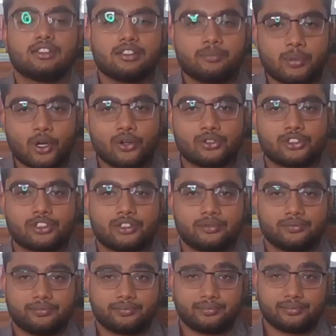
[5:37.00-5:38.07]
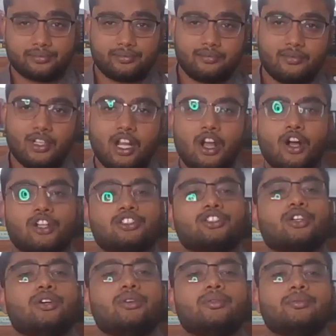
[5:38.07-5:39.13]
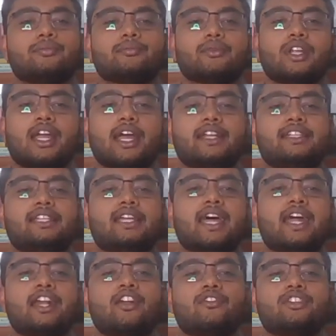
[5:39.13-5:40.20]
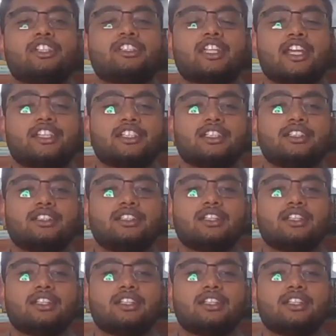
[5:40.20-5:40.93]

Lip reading: post. Also, at the end of the session,